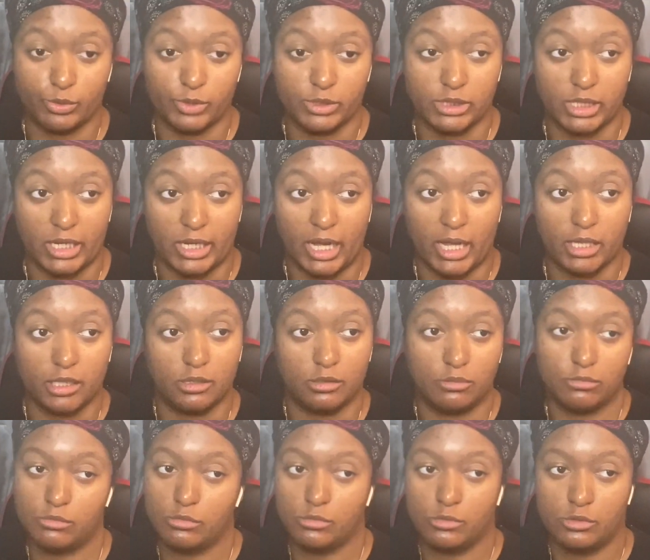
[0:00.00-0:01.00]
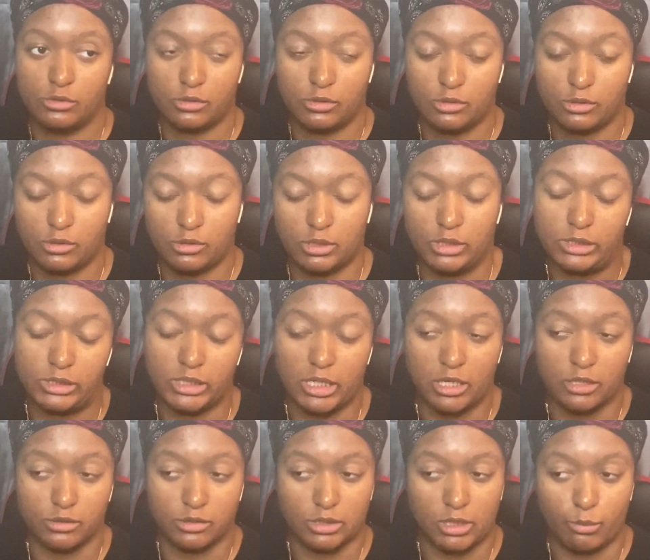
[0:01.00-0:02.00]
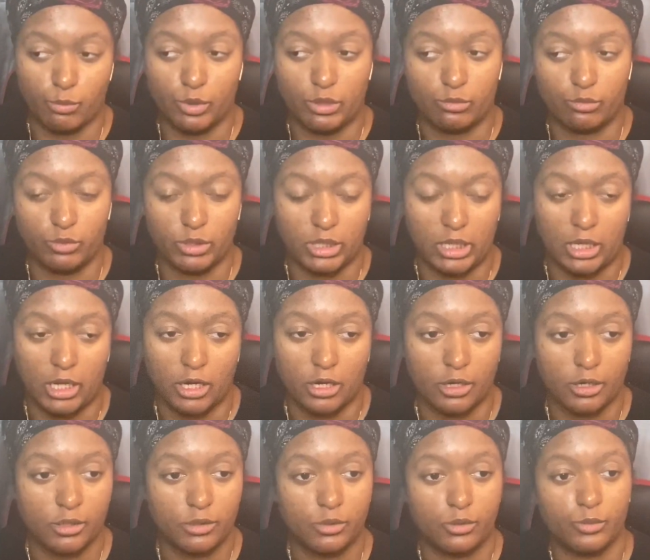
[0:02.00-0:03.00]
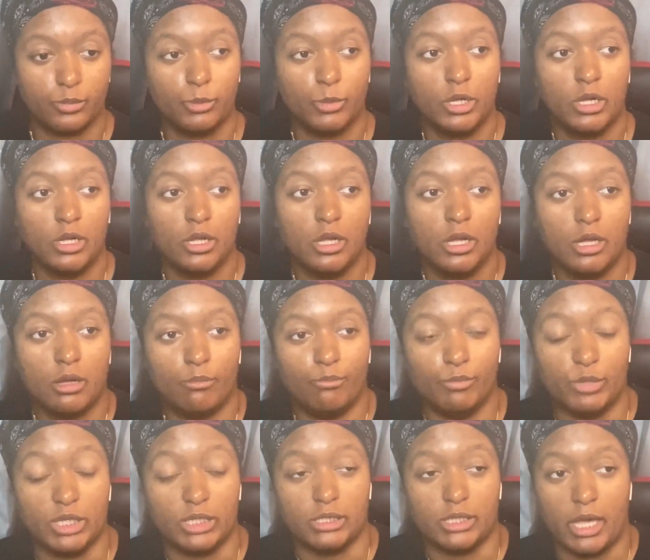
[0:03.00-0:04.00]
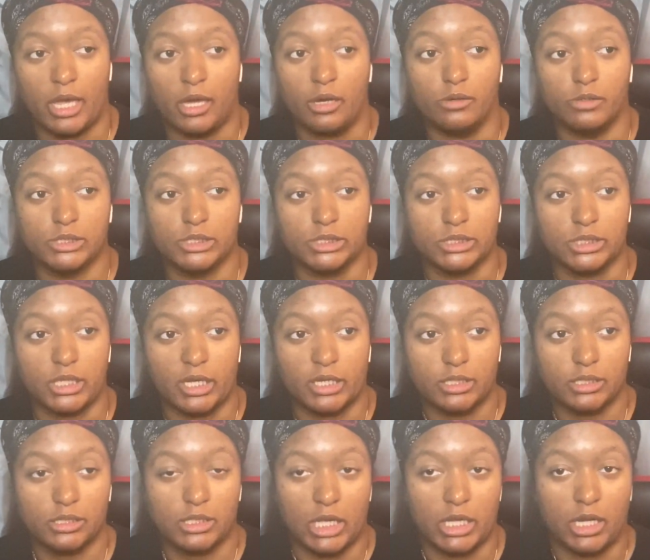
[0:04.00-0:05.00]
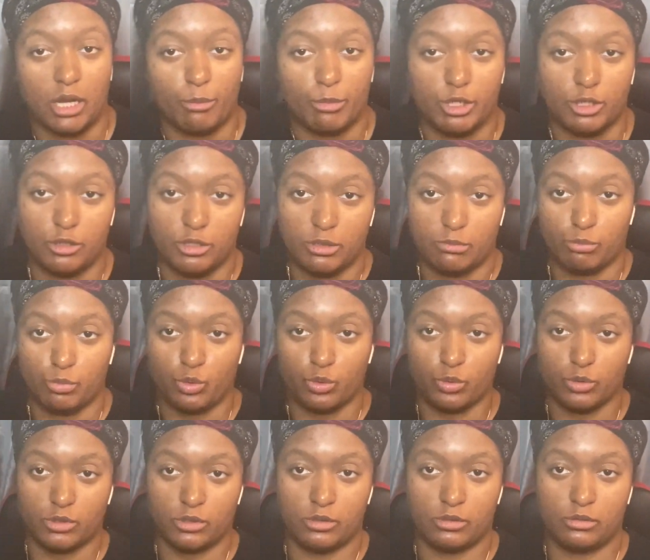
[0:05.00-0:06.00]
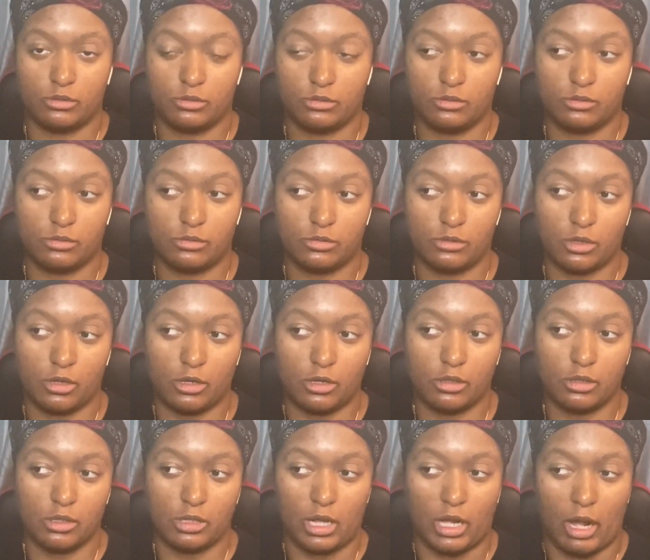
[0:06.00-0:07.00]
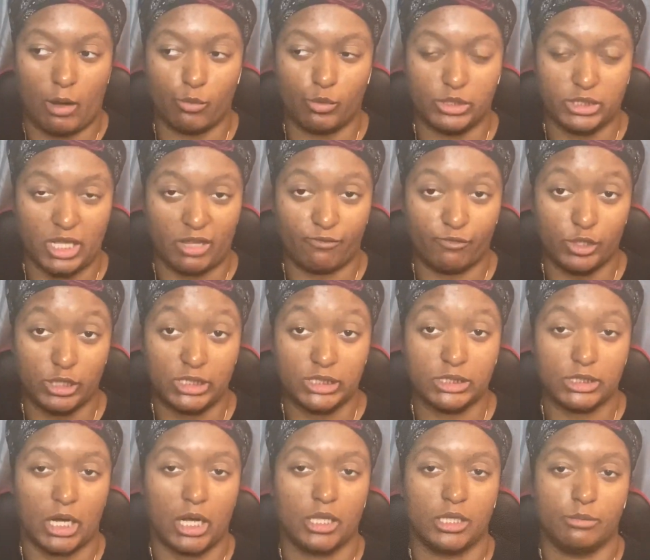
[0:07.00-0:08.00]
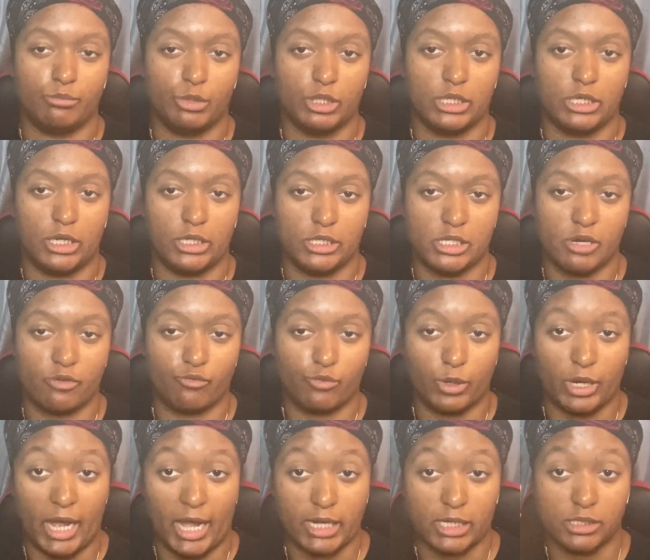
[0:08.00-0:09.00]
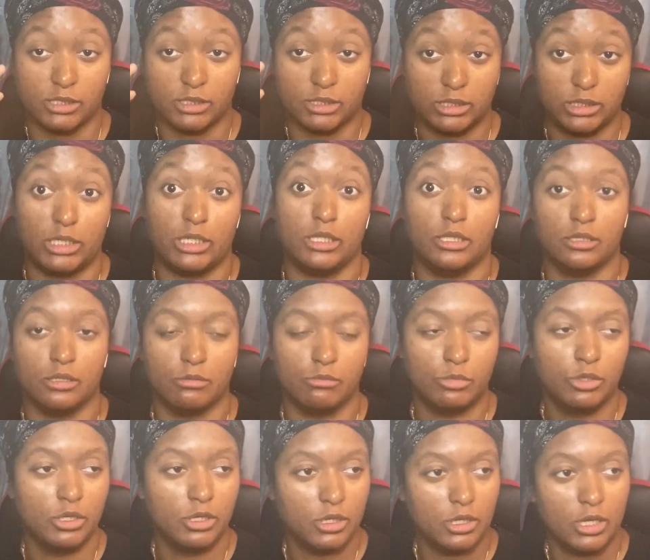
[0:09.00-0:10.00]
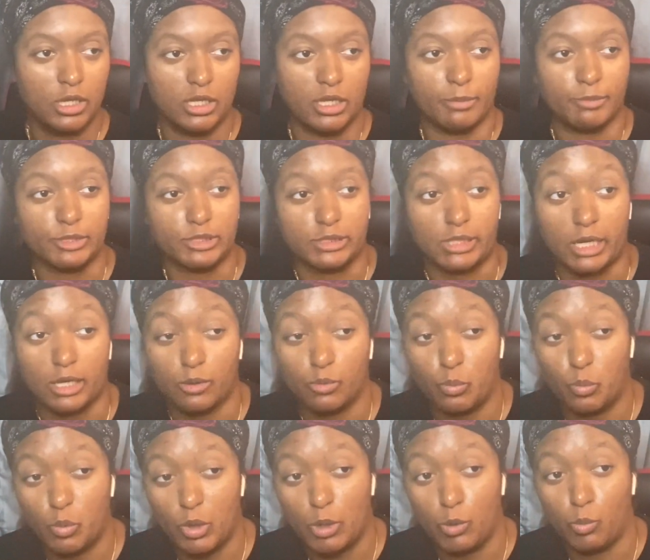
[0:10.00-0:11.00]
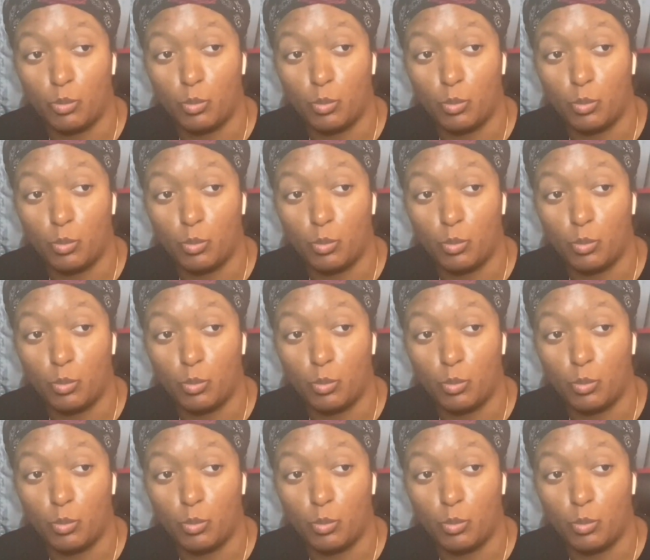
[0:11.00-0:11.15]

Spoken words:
It's like I can tell somewhat what they are. But now it's just like they coming in more, I wouldn't say fully solid, but enough where I can see them. And I'm just like, whoa.